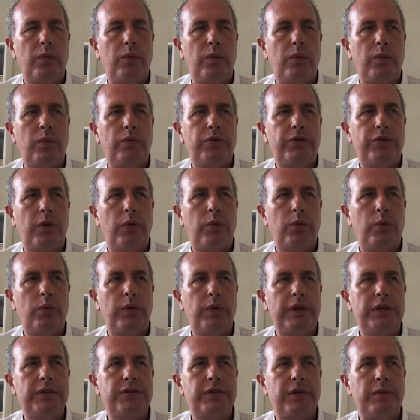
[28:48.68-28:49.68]
so
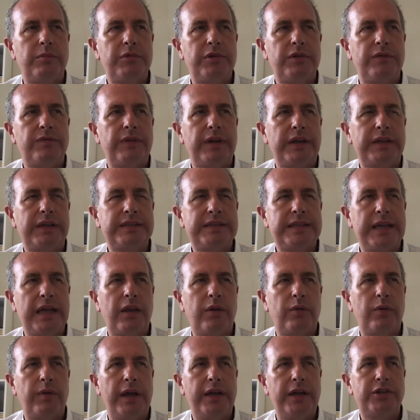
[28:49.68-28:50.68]
in terms of
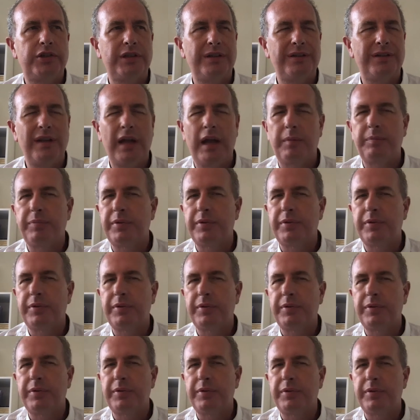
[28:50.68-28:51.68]
acceleration, not per
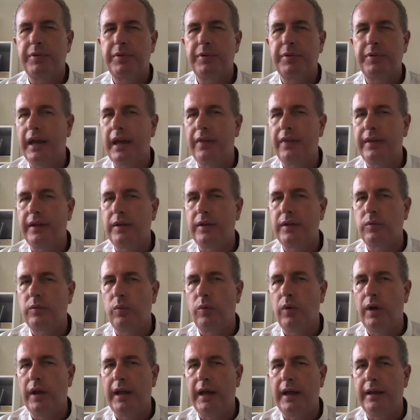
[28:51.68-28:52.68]
se, I think
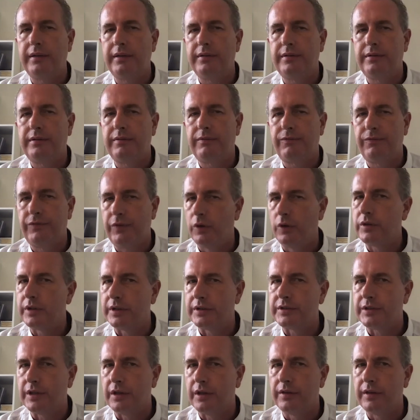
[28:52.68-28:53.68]
what I'd
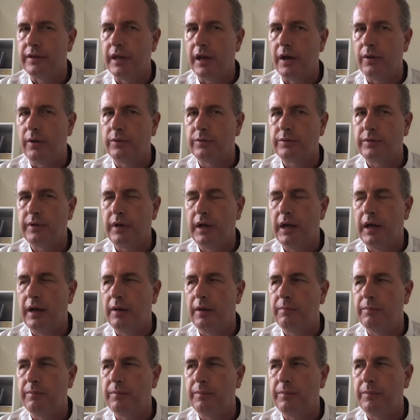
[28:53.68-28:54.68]
focus on though
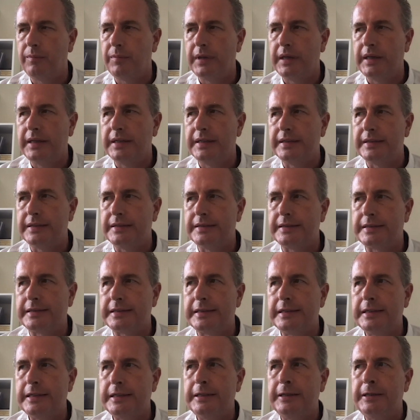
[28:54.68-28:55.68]
is
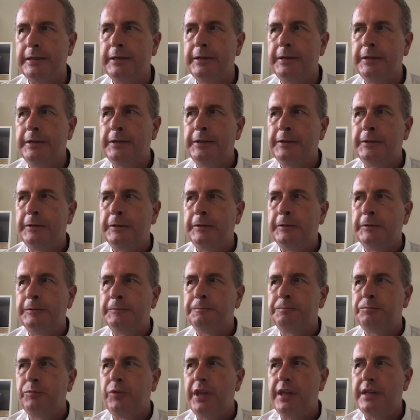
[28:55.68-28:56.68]

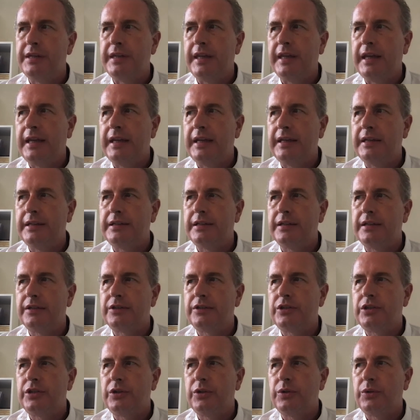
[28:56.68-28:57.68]
the need
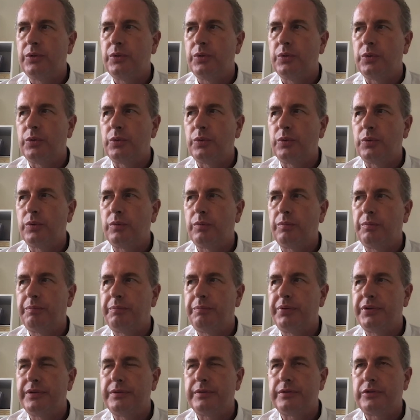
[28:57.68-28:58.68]
to
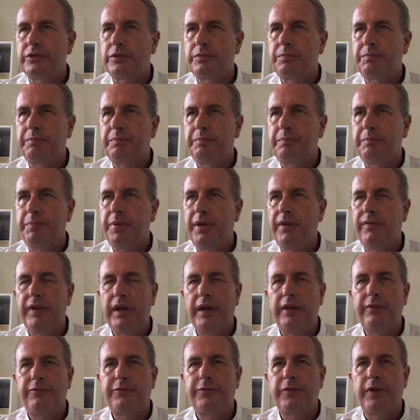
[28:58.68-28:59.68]

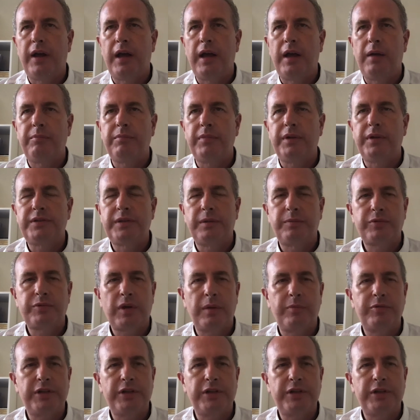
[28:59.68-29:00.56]
pivot from a subscription